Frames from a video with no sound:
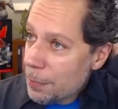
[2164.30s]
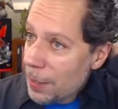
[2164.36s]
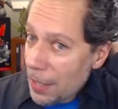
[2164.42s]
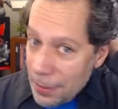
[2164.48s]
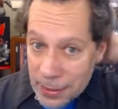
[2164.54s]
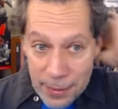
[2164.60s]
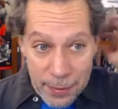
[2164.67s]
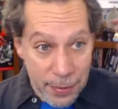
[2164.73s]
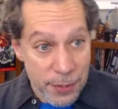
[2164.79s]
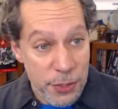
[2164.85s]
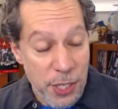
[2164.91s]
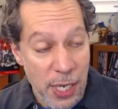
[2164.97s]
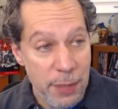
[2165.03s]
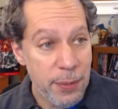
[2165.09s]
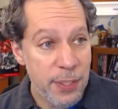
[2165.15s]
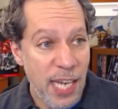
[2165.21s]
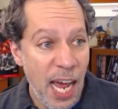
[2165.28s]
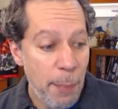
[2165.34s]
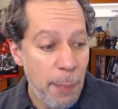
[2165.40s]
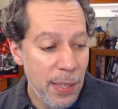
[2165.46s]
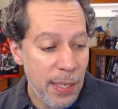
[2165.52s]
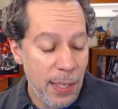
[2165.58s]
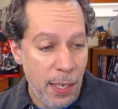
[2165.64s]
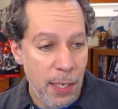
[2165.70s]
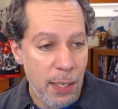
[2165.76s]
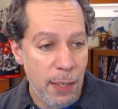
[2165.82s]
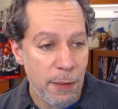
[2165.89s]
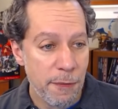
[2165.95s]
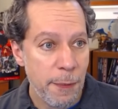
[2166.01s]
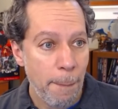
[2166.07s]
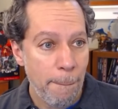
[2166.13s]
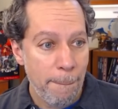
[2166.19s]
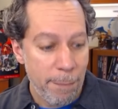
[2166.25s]
about, general topic
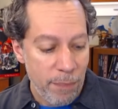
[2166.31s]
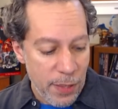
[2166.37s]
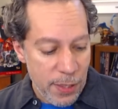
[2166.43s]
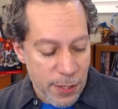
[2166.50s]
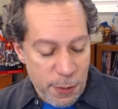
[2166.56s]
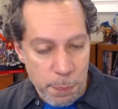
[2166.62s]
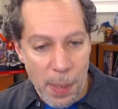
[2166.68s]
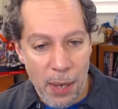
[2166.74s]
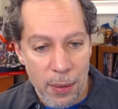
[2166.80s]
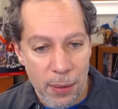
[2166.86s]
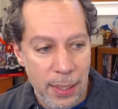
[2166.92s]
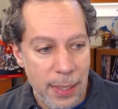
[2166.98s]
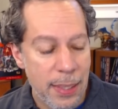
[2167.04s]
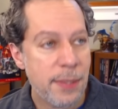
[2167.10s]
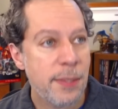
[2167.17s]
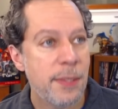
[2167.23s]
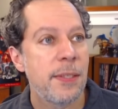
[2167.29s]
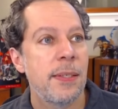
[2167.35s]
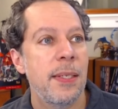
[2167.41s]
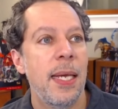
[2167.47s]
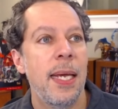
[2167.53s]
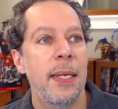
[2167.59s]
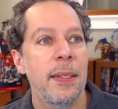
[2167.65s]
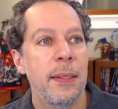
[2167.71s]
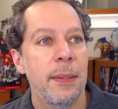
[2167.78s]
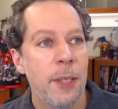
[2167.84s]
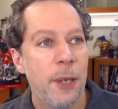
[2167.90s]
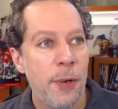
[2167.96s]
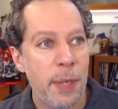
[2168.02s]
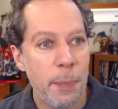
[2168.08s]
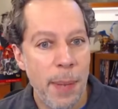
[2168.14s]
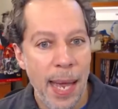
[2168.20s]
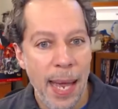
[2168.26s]
of spell lists and
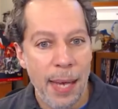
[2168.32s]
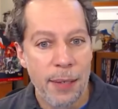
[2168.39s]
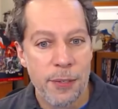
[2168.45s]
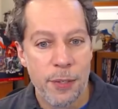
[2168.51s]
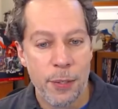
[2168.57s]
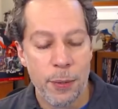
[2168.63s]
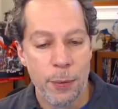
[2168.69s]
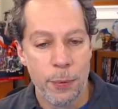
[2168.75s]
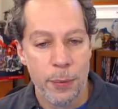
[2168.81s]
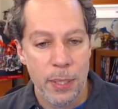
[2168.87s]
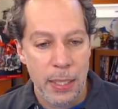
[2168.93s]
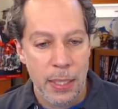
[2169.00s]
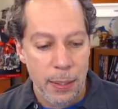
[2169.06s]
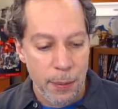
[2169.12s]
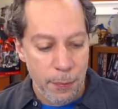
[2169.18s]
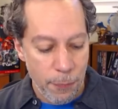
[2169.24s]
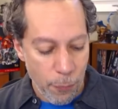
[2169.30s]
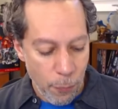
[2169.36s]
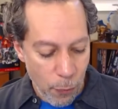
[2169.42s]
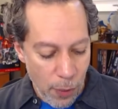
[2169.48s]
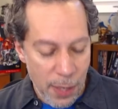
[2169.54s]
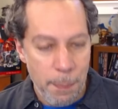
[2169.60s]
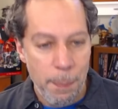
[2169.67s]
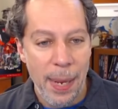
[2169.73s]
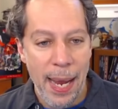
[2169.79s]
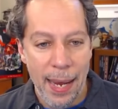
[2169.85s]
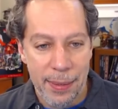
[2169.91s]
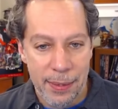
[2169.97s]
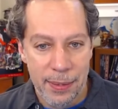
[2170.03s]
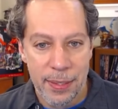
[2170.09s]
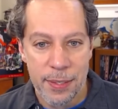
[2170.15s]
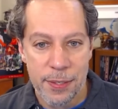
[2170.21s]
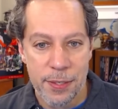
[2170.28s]
going back to one
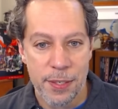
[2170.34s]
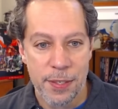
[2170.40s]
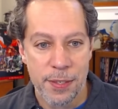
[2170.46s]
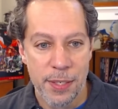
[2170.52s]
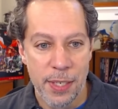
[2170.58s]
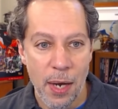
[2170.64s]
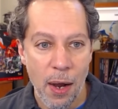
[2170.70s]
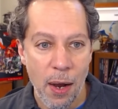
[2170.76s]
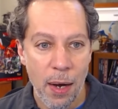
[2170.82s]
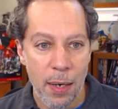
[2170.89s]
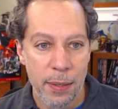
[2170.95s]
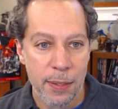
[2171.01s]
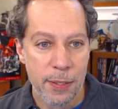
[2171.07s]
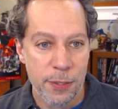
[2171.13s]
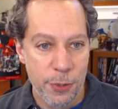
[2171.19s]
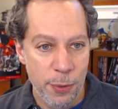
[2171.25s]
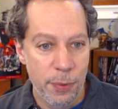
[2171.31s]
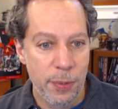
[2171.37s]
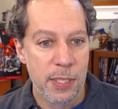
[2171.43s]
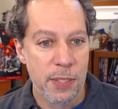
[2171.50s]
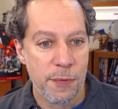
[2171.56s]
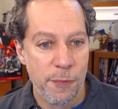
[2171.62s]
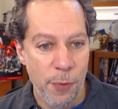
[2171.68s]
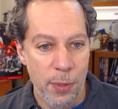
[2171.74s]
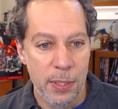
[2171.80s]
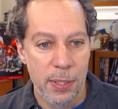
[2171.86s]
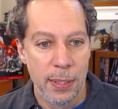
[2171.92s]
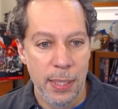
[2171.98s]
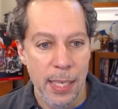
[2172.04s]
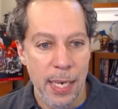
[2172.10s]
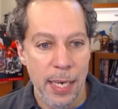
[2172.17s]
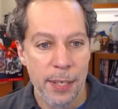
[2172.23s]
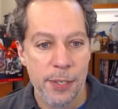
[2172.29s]
path leads to CR. The truth is, for the
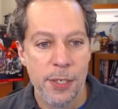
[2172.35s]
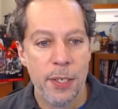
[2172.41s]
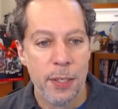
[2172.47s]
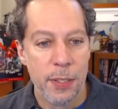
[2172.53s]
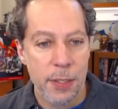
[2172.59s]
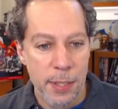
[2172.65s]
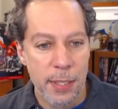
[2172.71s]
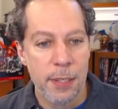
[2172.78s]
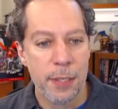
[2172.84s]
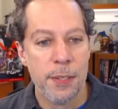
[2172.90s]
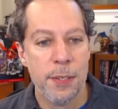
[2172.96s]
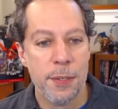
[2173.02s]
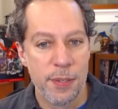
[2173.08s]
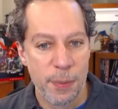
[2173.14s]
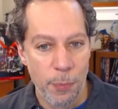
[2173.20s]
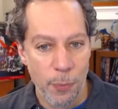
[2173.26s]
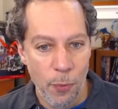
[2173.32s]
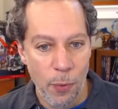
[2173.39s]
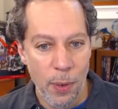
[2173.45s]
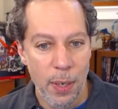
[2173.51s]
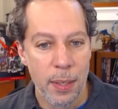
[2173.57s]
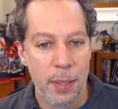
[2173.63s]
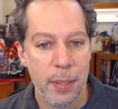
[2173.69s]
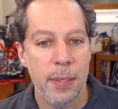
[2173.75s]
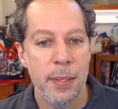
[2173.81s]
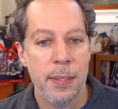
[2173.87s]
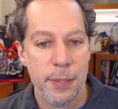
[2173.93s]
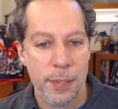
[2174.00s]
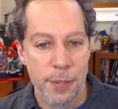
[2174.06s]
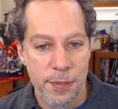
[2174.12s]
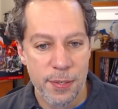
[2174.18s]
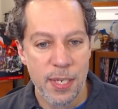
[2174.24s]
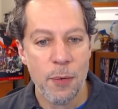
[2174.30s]
Lich, you need to do some work
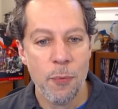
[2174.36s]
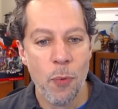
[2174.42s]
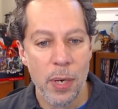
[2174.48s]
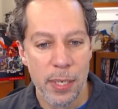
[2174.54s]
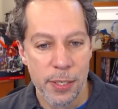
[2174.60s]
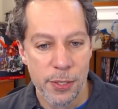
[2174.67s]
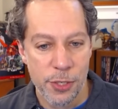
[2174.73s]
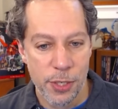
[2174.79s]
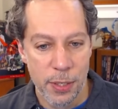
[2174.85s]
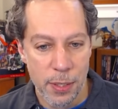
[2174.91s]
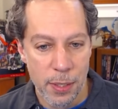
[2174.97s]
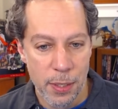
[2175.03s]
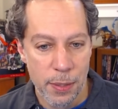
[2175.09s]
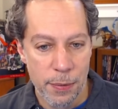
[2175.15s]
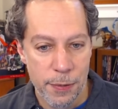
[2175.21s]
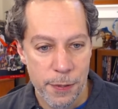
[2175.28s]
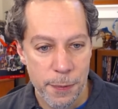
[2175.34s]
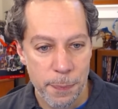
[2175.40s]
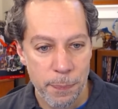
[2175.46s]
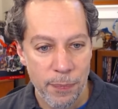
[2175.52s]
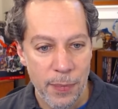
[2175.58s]
to see what it should use.